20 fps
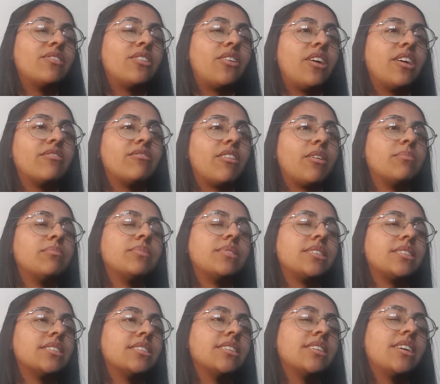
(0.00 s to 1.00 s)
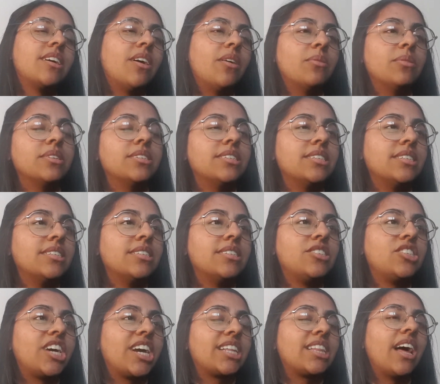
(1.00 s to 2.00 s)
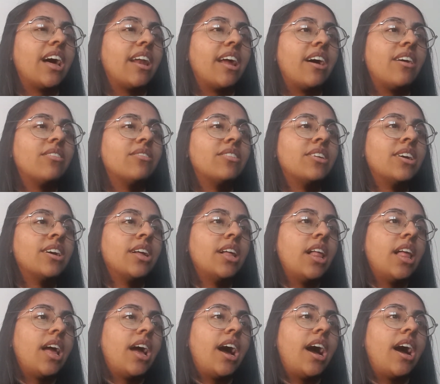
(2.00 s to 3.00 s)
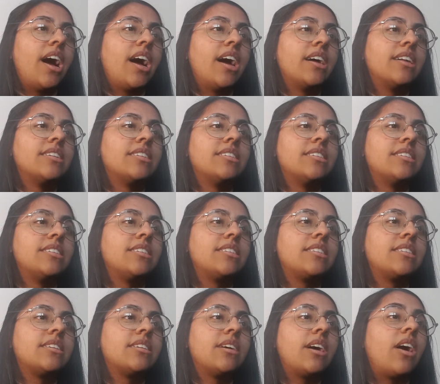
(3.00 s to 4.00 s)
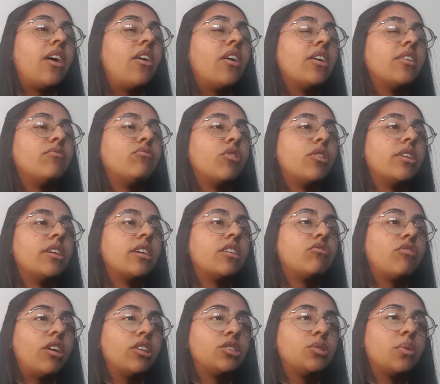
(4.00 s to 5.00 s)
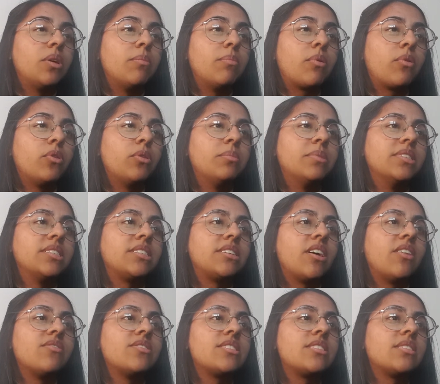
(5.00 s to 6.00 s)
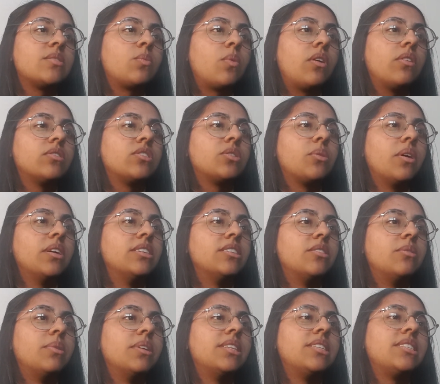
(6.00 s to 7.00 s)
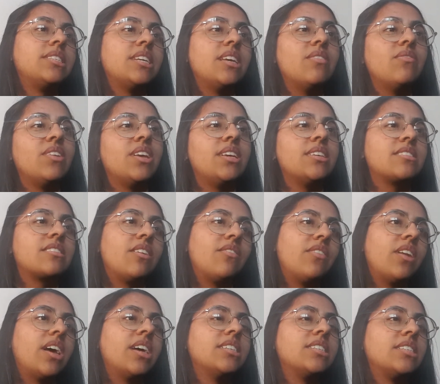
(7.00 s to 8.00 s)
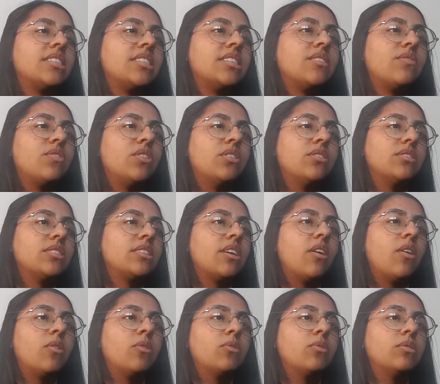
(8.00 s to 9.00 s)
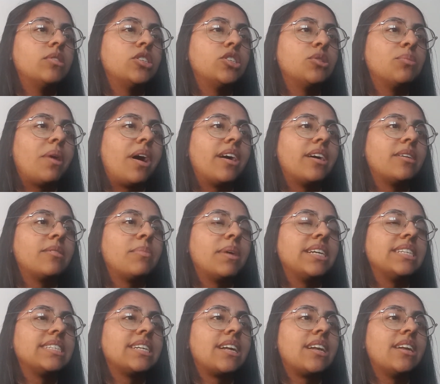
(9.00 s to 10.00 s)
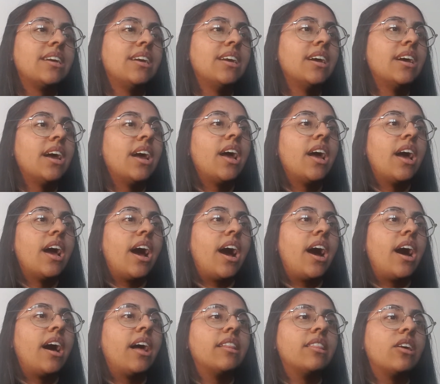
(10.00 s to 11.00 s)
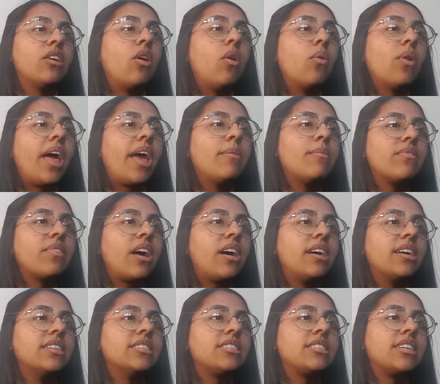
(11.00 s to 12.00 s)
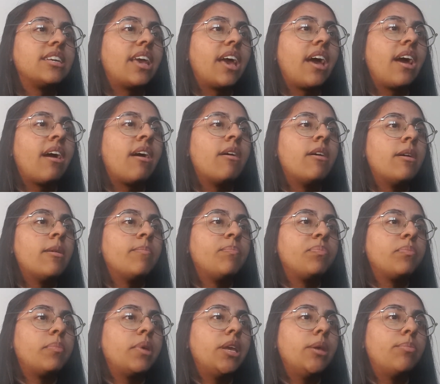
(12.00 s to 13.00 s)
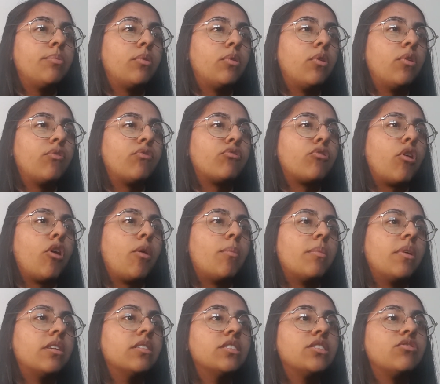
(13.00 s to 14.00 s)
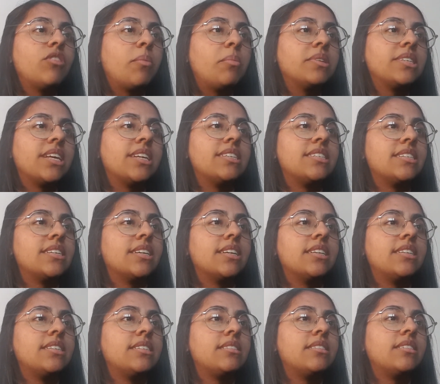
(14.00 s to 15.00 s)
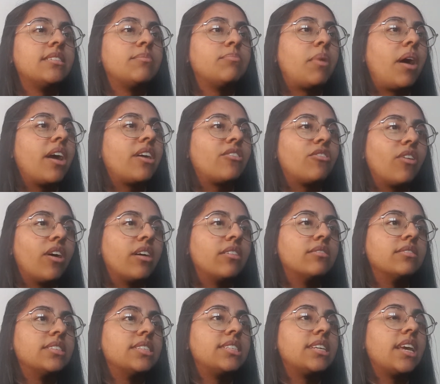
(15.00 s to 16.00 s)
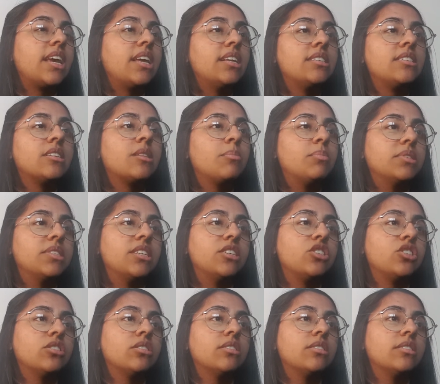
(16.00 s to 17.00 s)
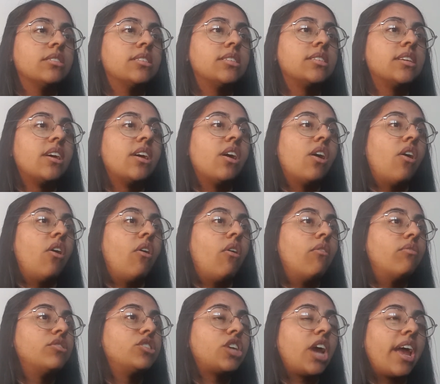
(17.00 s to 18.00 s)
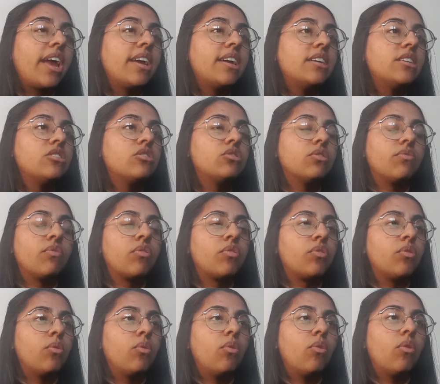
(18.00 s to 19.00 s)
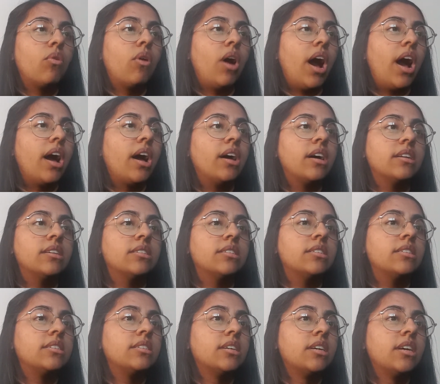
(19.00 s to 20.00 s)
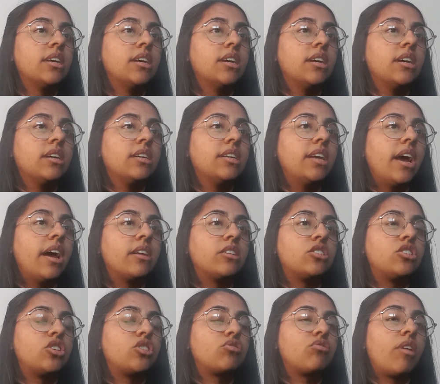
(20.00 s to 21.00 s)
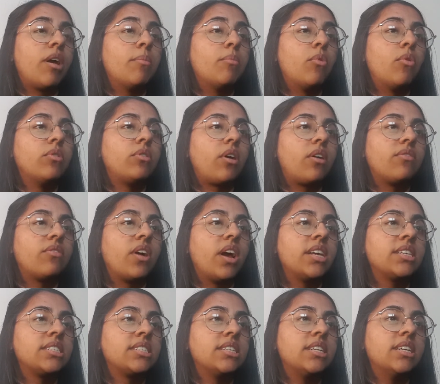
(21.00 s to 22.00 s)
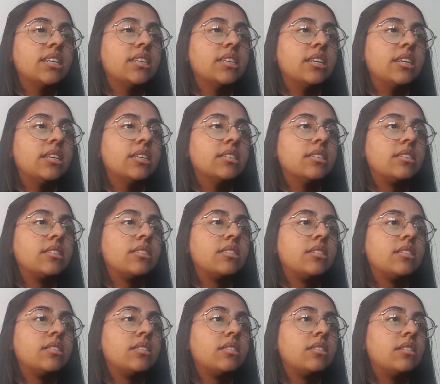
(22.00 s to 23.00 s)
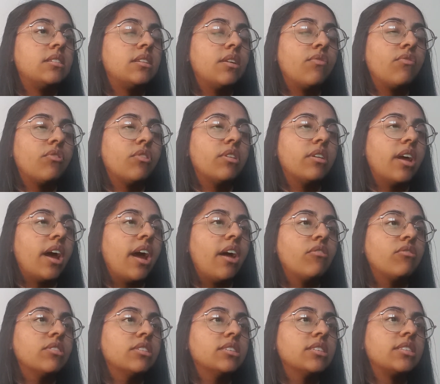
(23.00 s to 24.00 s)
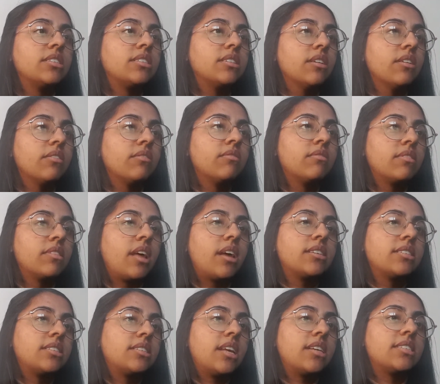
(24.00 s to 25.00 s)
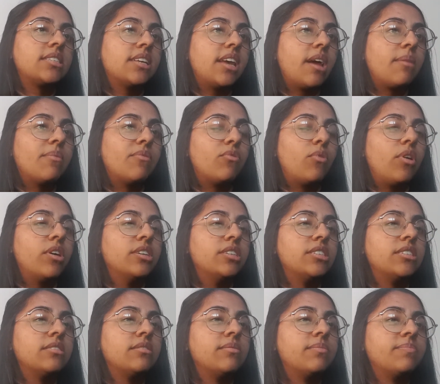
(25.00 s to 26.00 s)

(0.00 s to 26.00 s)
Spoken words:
diagrams, go and check that out. And I run a graduate employment service as well. So I deal with CVs, cover letters, interviews, the whole shebang basically. And the whole aim of that is to get people from underrepresented backgrounds into the positions of change, of thought, and to just create more diversity in these different areas. So that's the aim of what I do.